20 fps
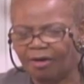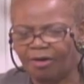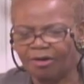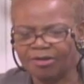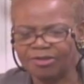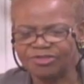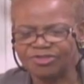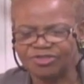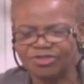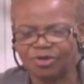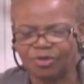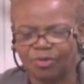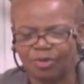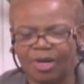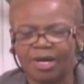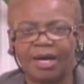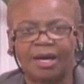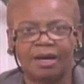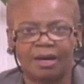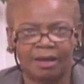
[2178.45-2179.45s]

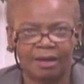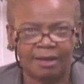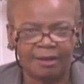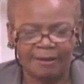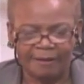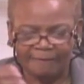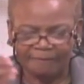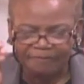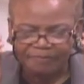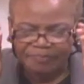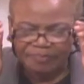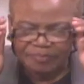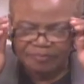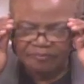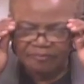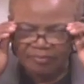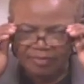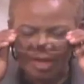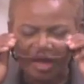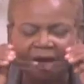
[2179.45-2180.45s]
also uh,
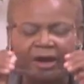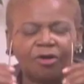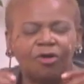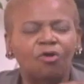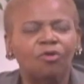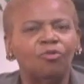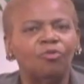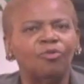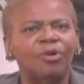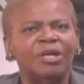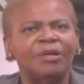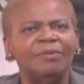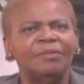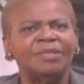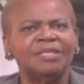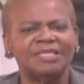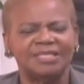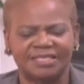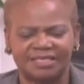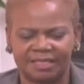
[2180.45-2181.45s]
Uncle
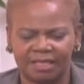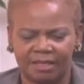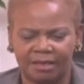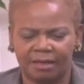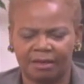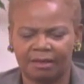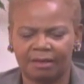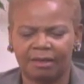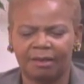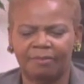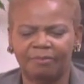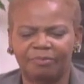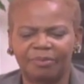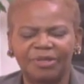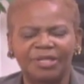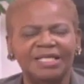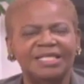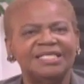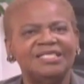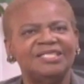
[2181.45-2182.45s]
Remus,
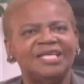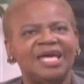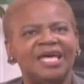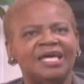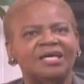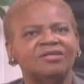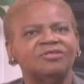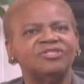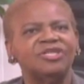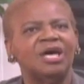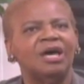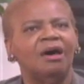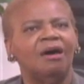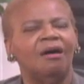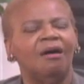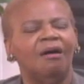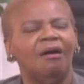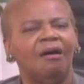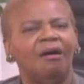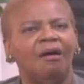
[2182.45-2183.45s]
Complete Tales
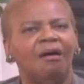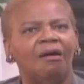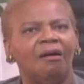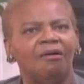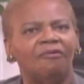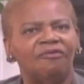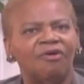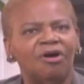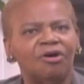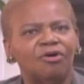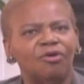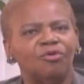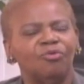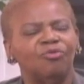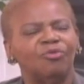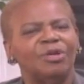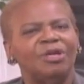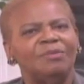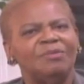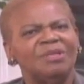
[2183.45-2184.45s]
of
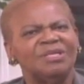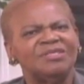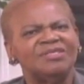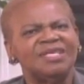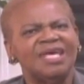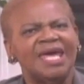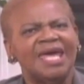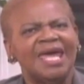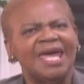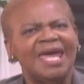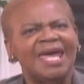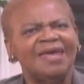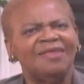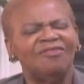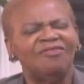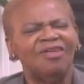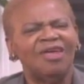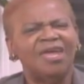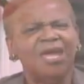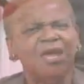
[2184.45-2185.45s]
Uncle Remus, and